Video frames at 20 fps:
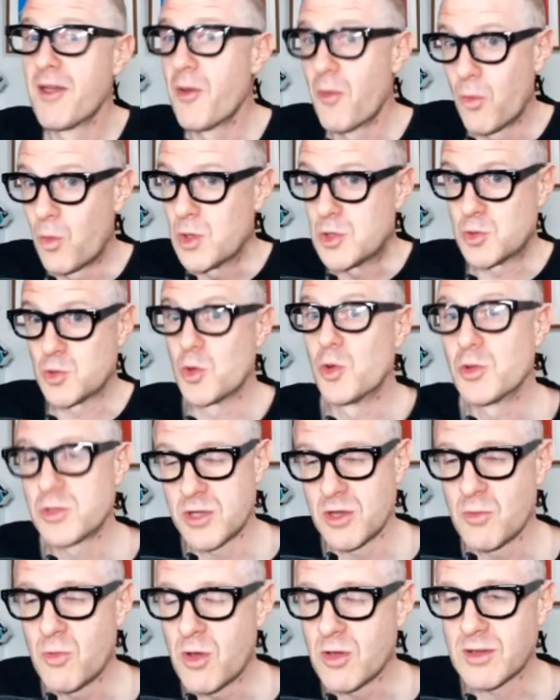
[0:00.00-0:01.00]
which
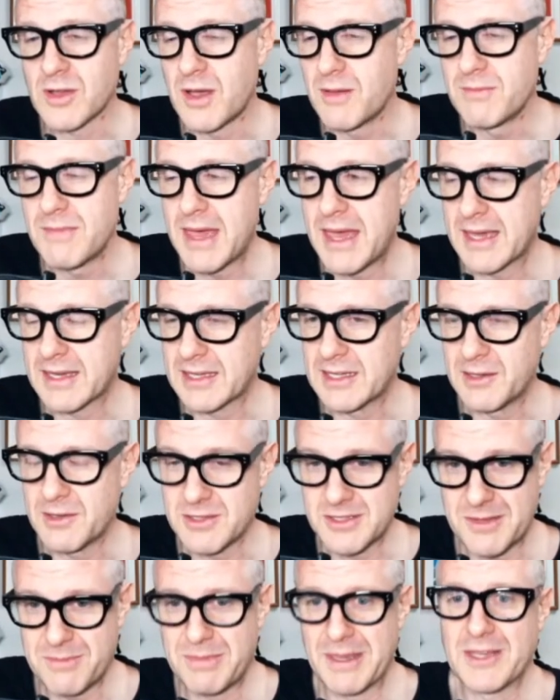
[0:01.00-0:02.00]
also won't come back and
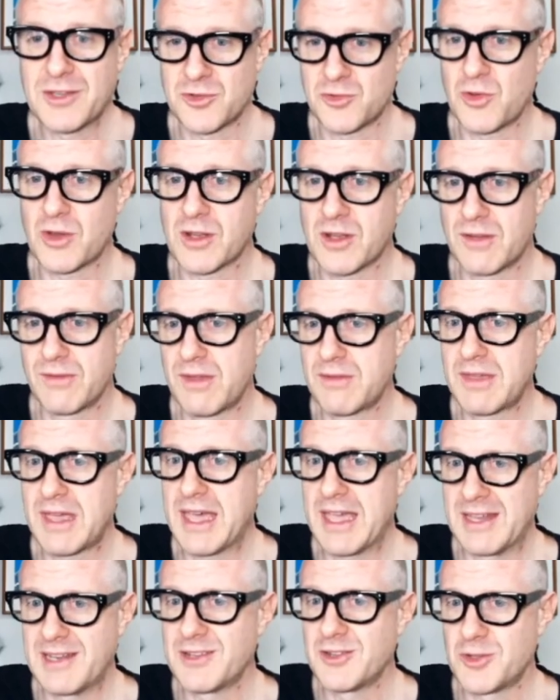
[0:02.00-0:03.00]
is the best drink I've ever
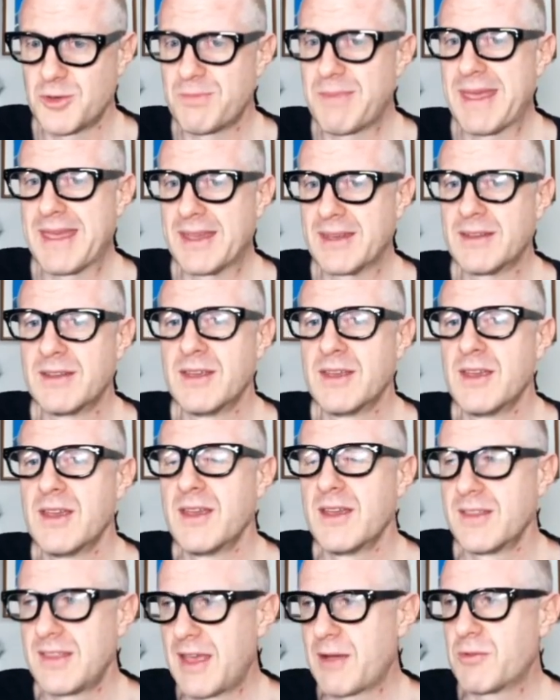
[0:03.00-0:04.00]
had in Japan.
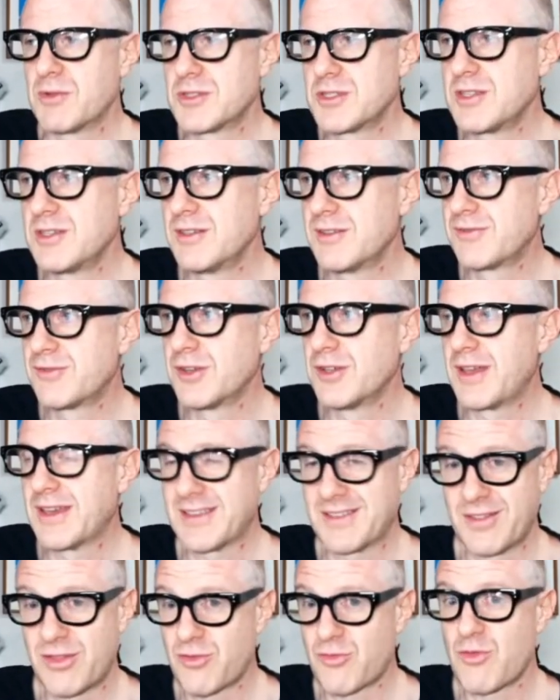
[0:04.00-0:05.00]
That was here for
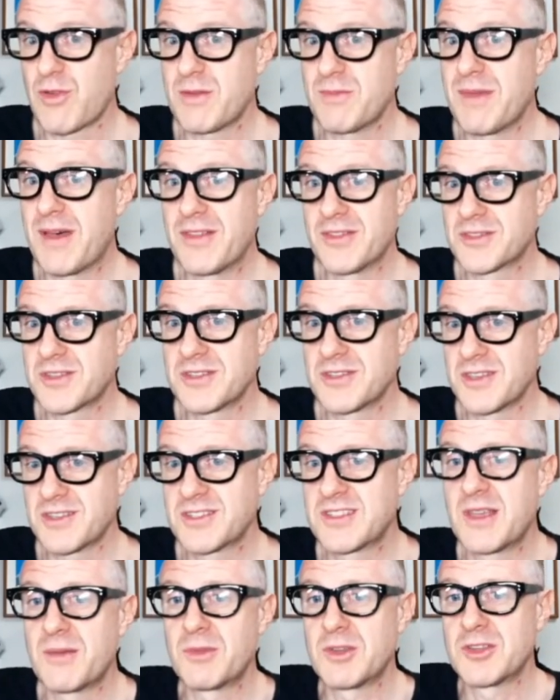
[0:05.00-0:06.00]
like 3 months as a
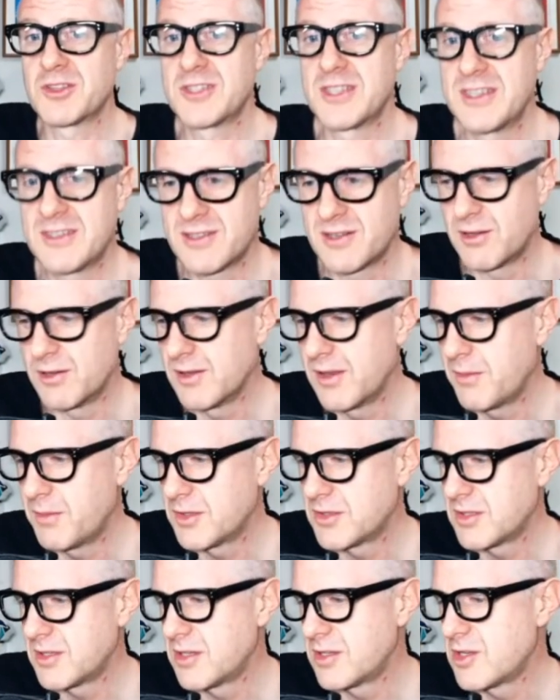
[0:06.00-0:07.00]
summer seasonal
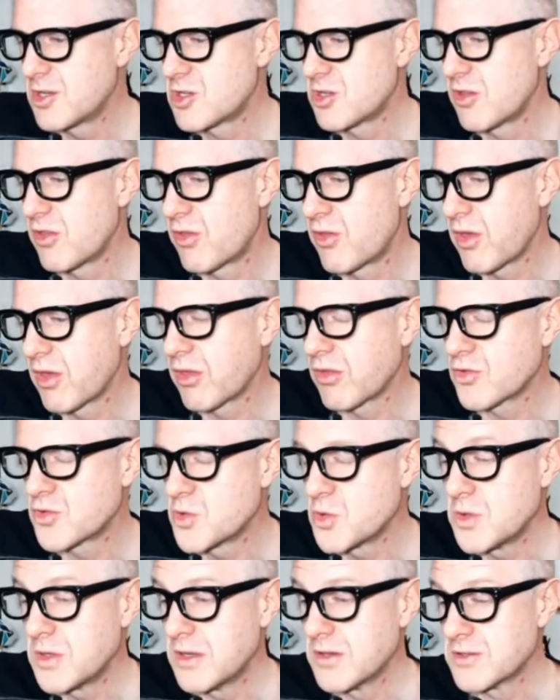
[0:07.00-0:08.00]
limited edition thing
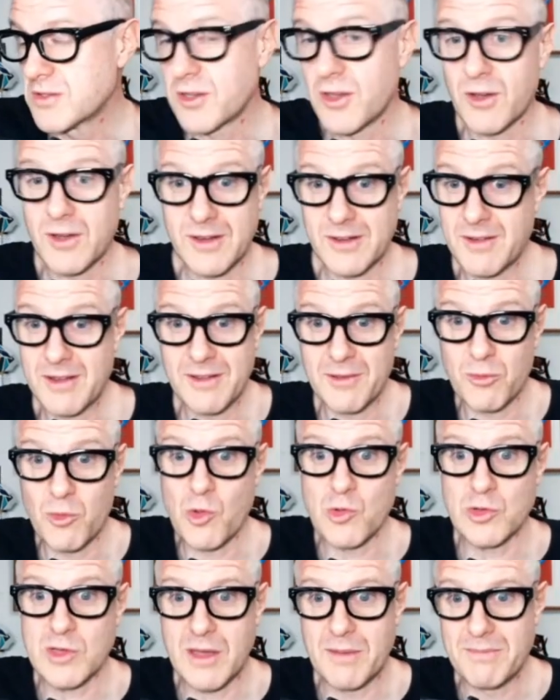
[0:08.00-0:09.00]
2 years ago, and it
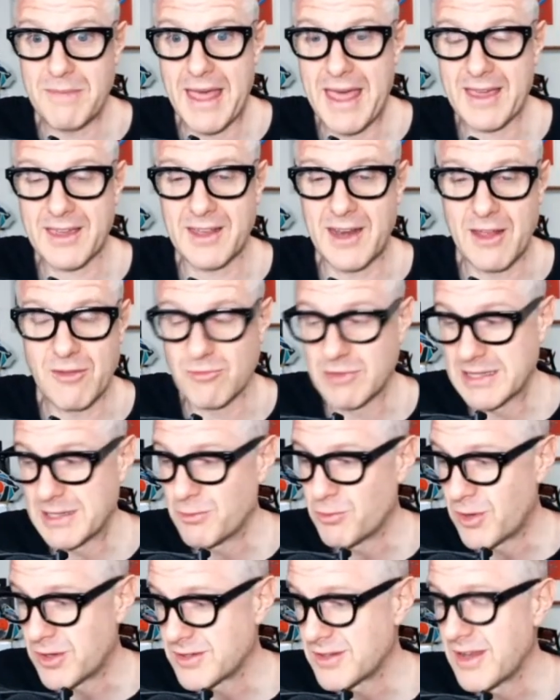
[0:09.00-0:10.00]
won't come back. And I
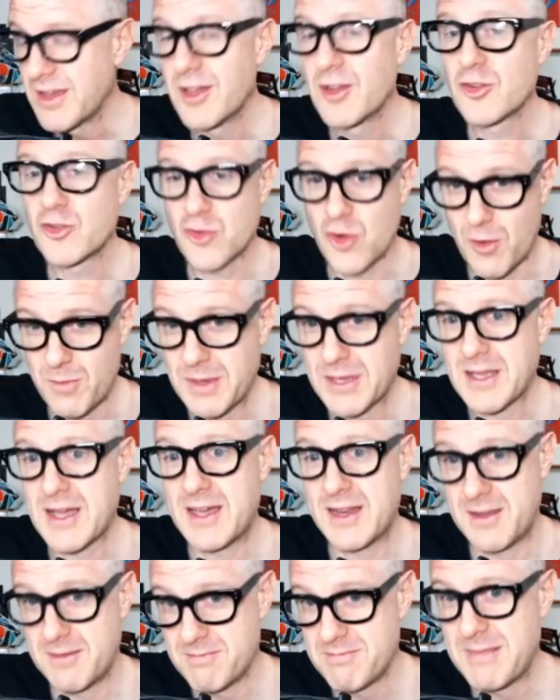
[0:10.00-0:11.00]
really want
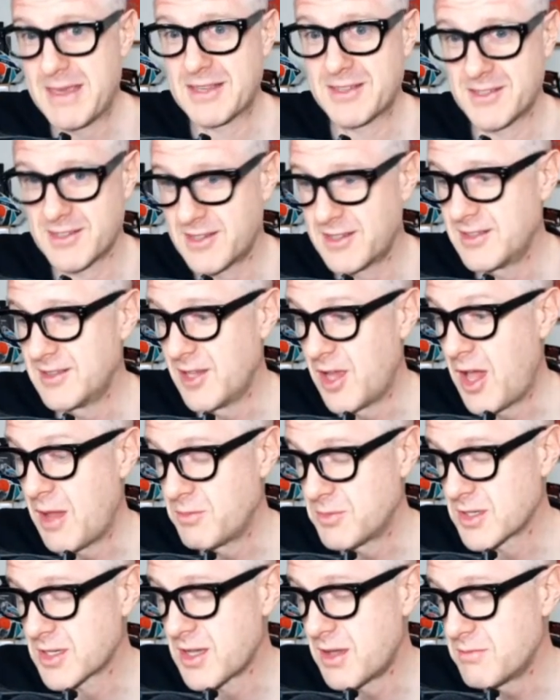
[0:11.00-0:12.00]
Tropicana Mexican
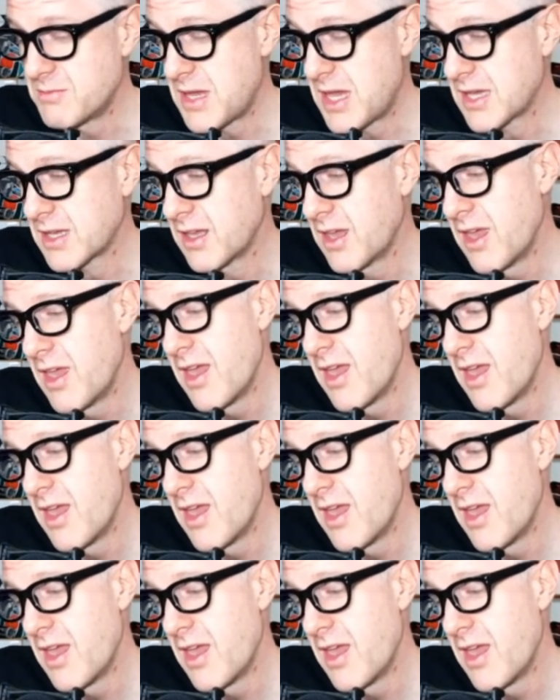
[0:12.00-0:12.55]
Lime to come back.